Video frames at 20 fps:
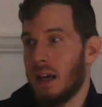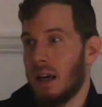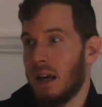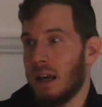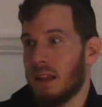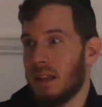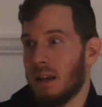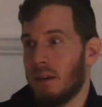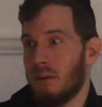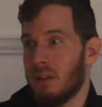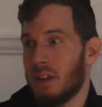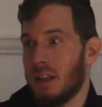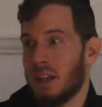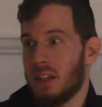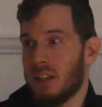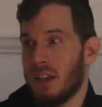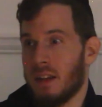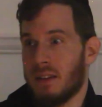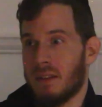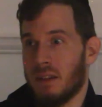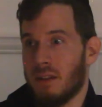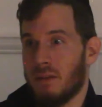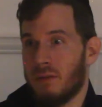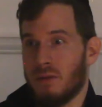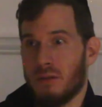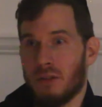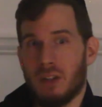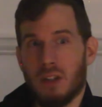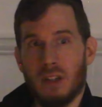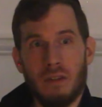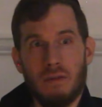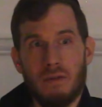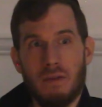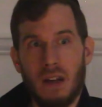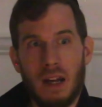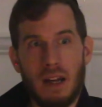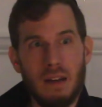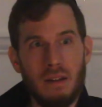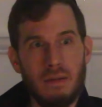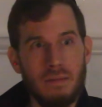and they would digest their food just
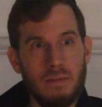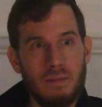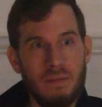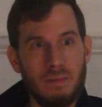fine.